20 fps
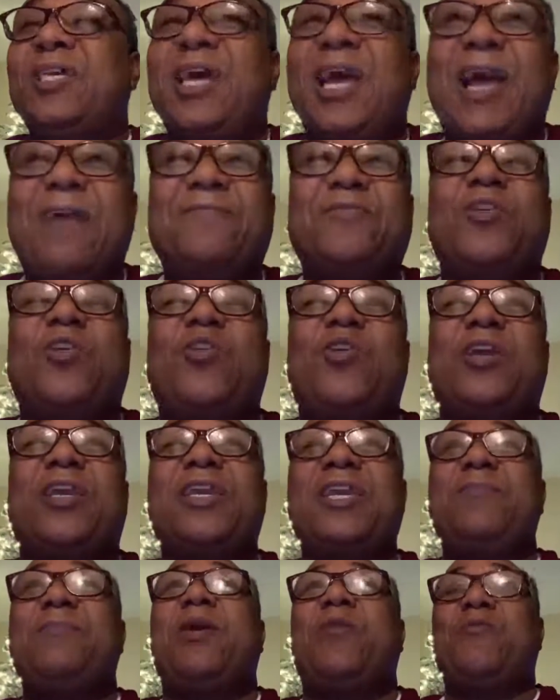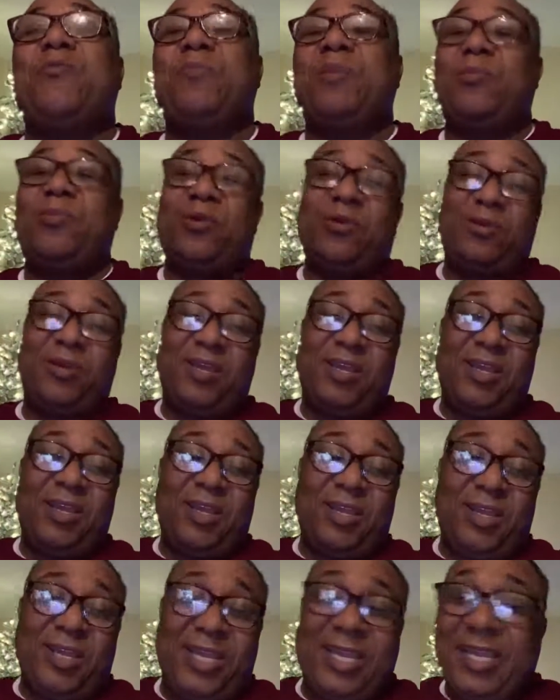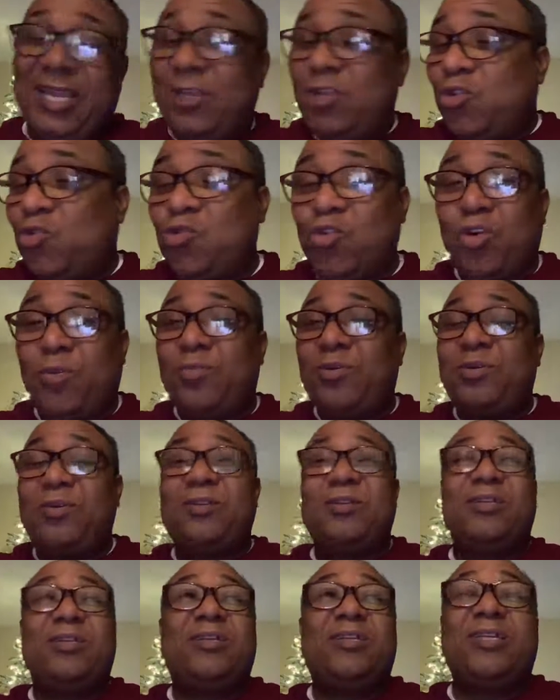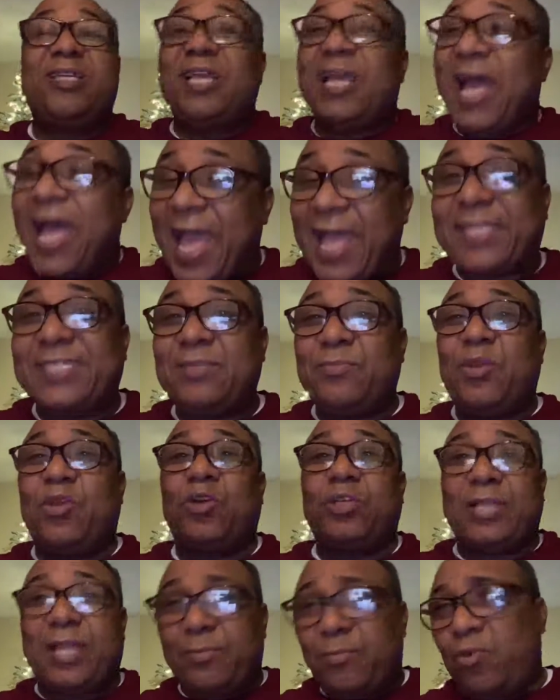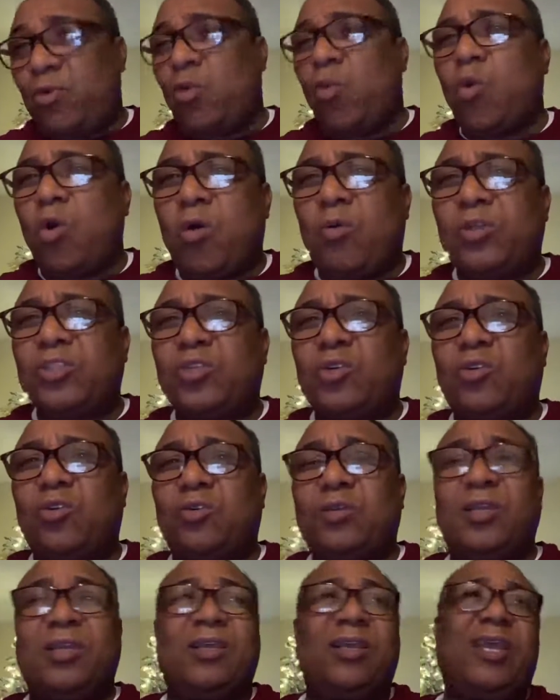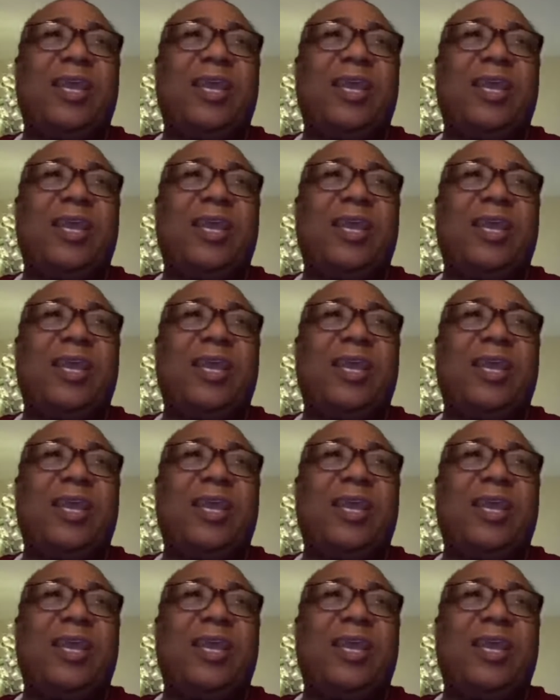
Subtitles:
after a game, I remember in Europe, they asked him because Liberian war was on.